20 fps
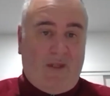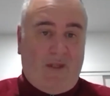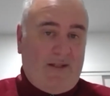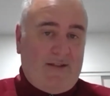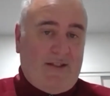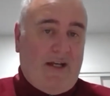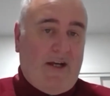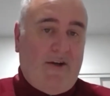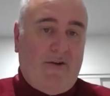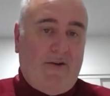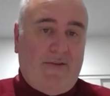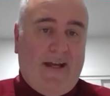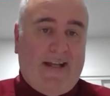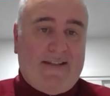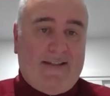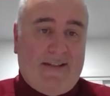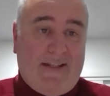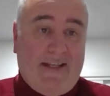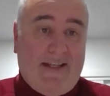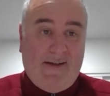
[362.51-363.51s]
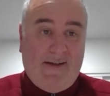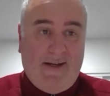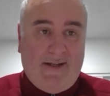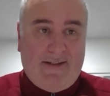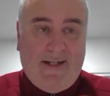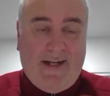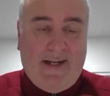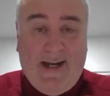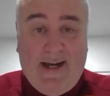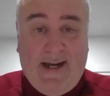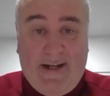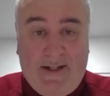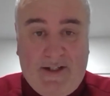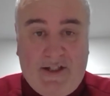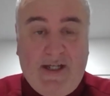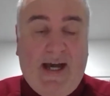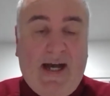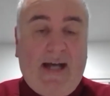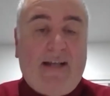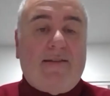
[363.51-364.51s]
So that's dedicated
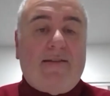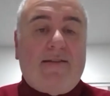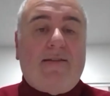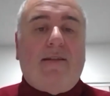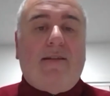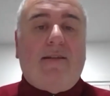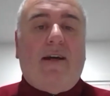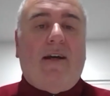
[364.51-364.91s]
to us.